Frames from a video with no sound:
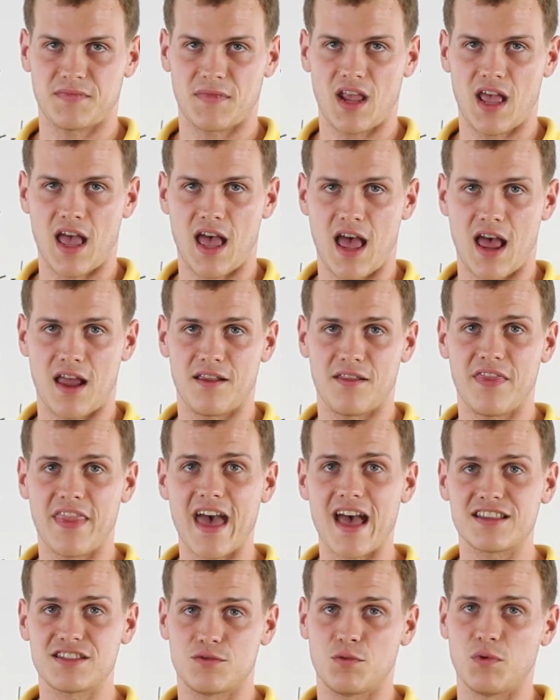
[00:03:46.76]
And
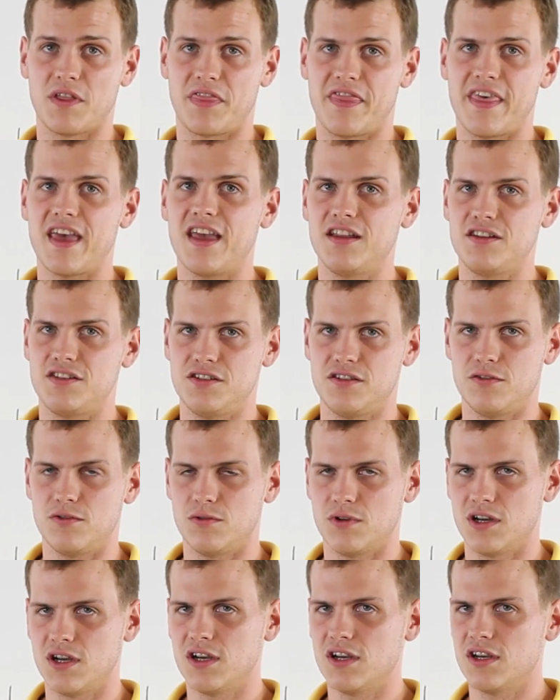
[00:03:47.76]
that's what they do.
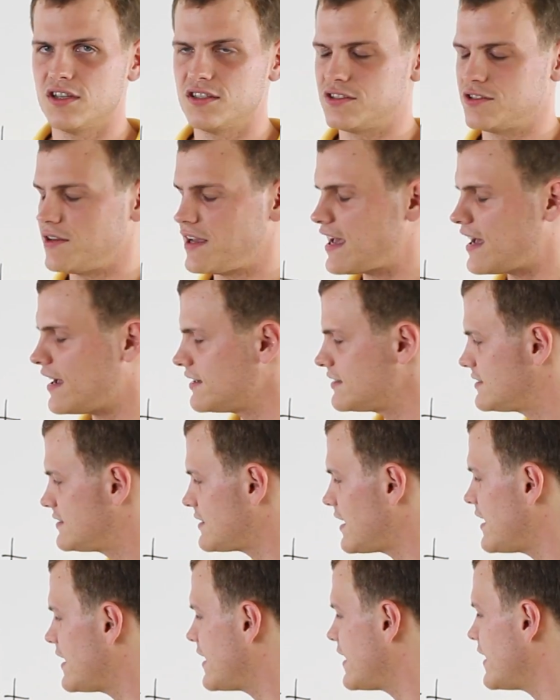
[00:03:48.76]
So yeah, a
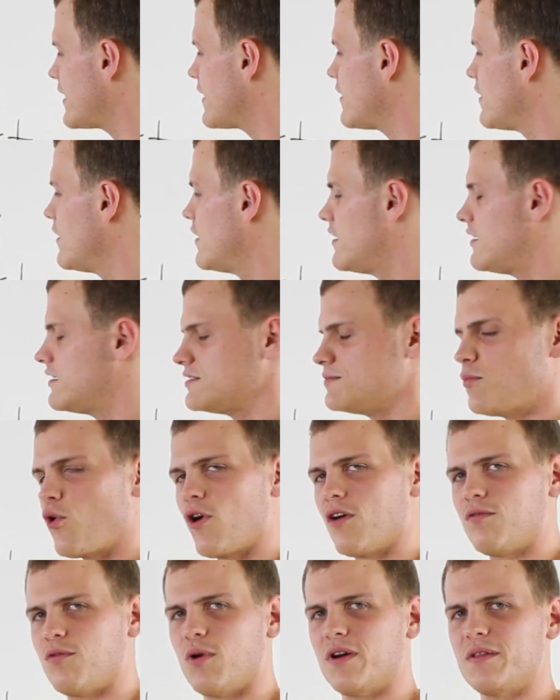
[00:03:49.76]
psychic is
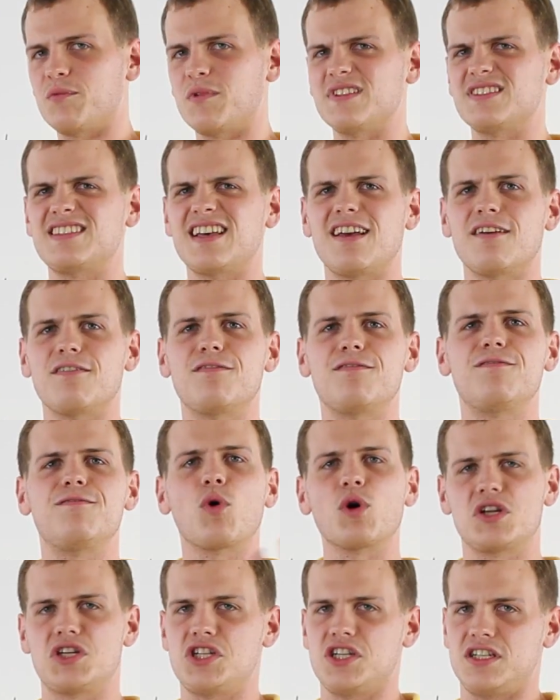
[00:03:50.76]
more of what we say, a
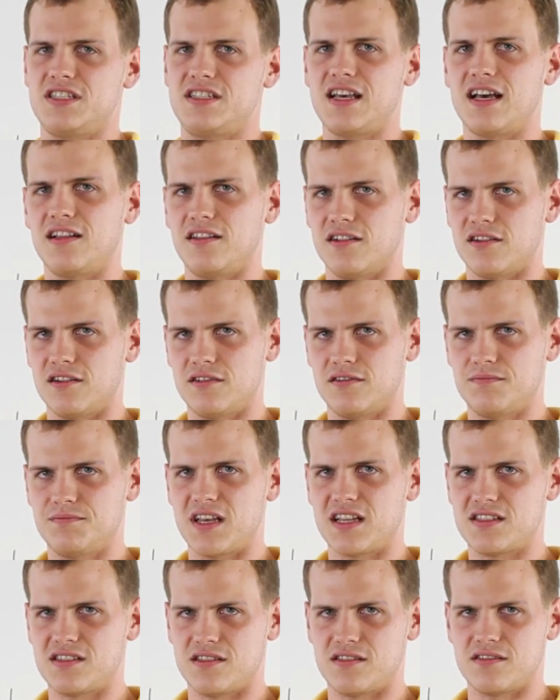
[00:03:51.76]
fortune teller.
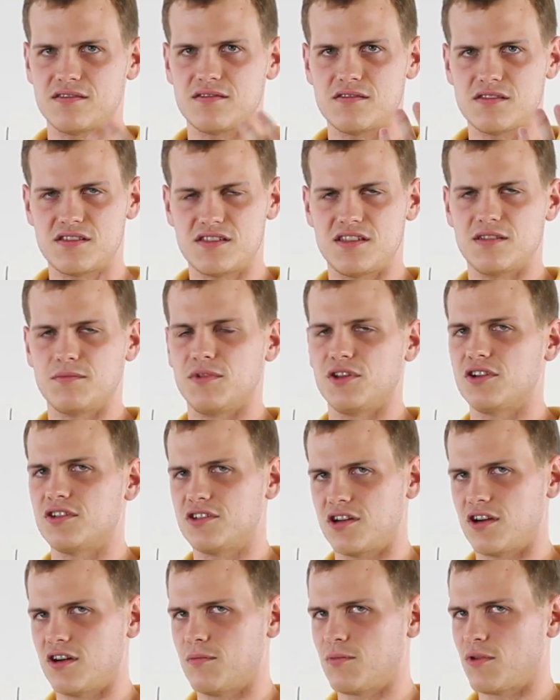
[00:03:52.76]
That's a similar
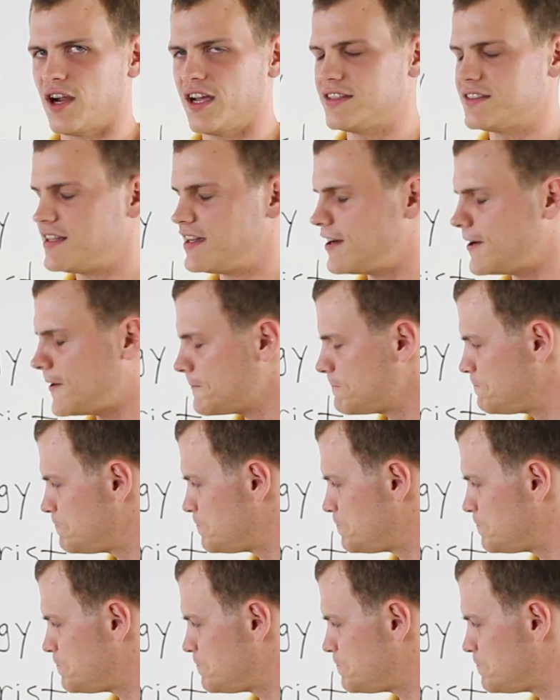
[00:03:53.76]
term right there.